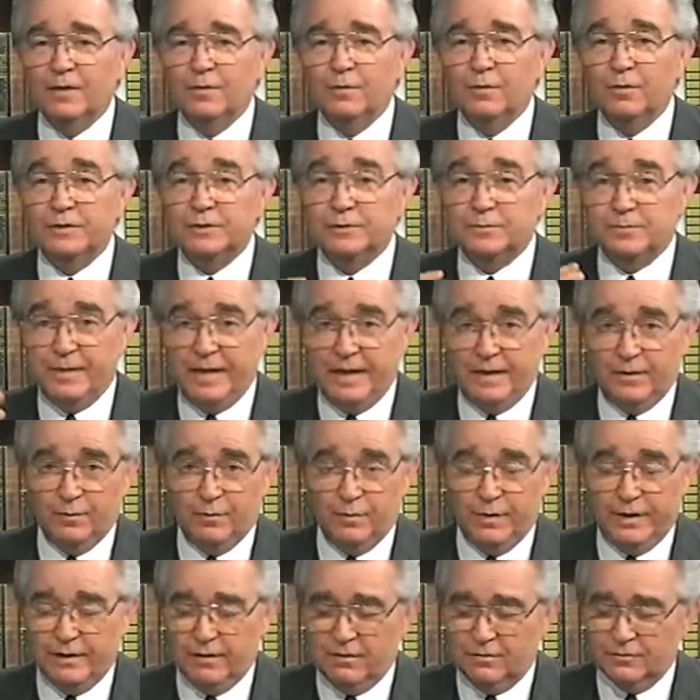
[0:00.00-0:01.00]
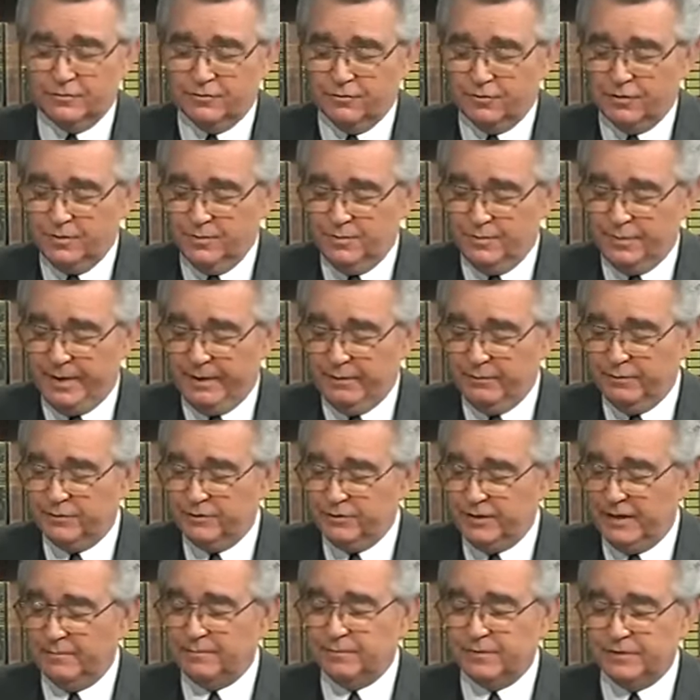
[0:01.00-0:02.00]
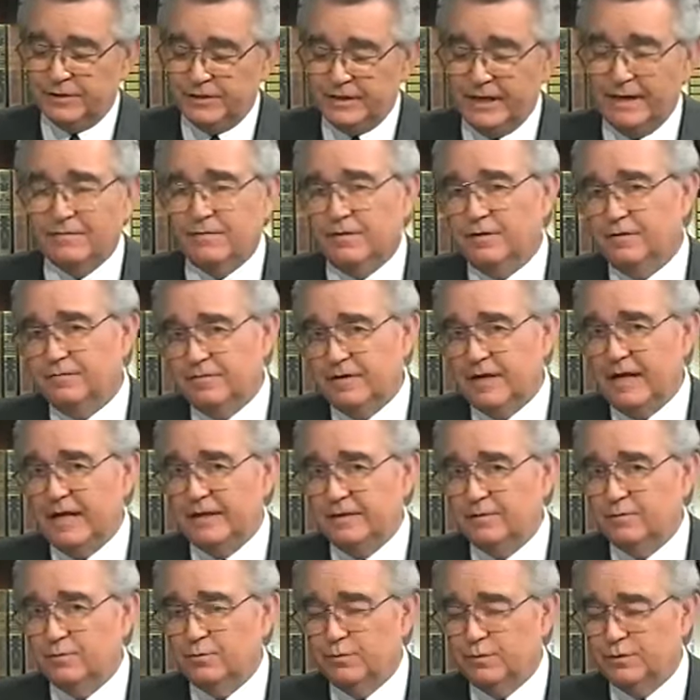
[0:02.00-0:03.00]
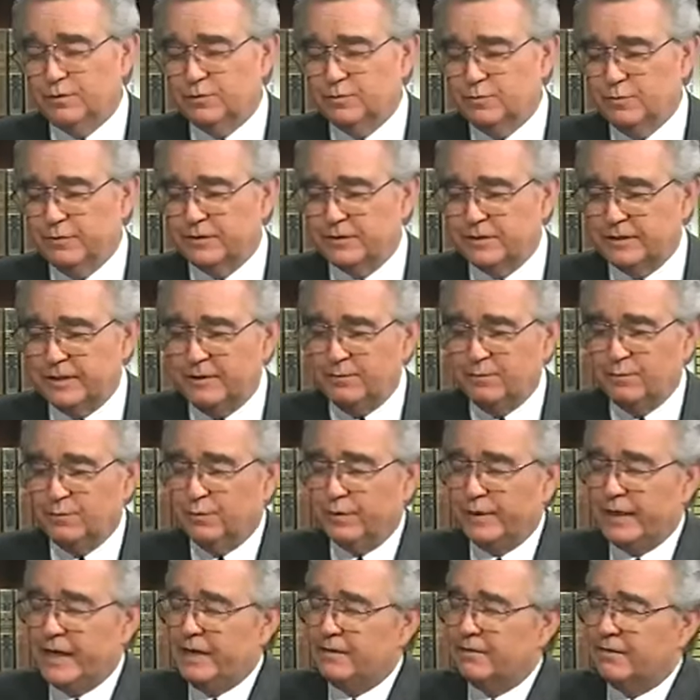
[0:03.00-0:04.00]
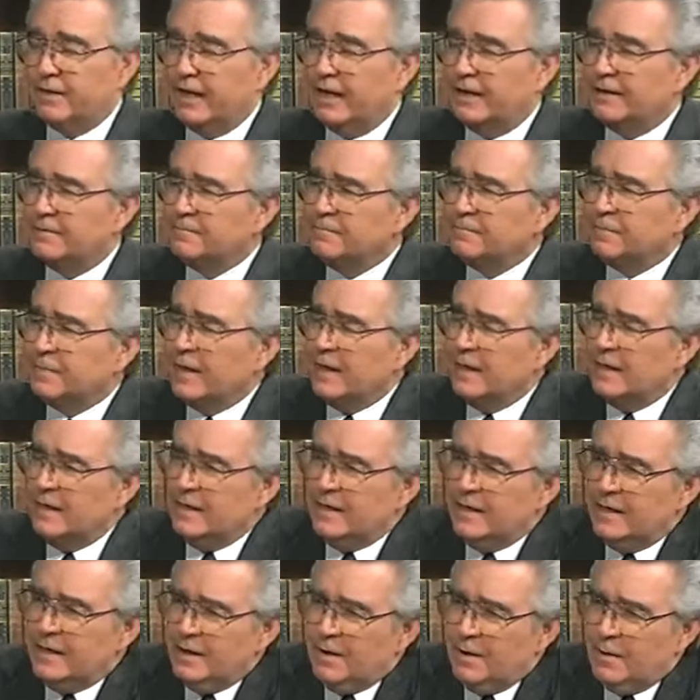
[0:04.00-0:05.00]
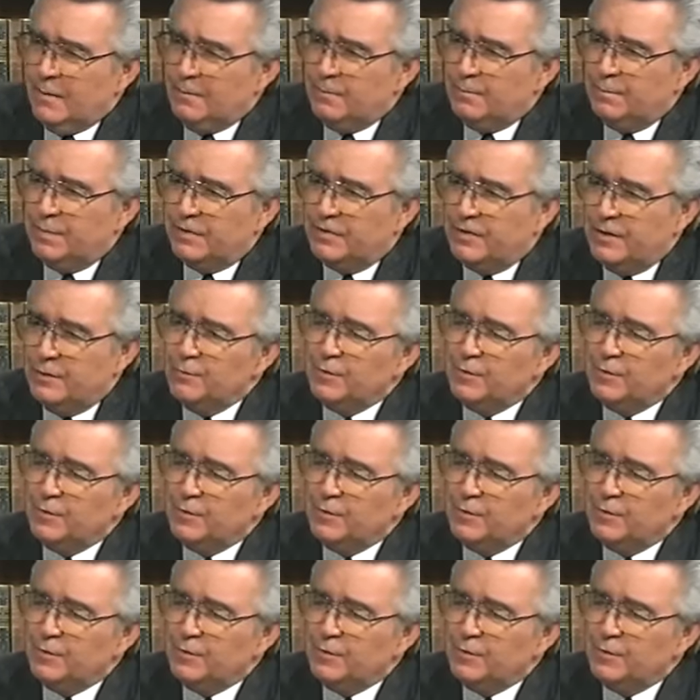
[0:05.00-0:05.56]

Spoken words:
which, by the way, also compare with chapter 7 of Daniel, which we'll see when we get there. But then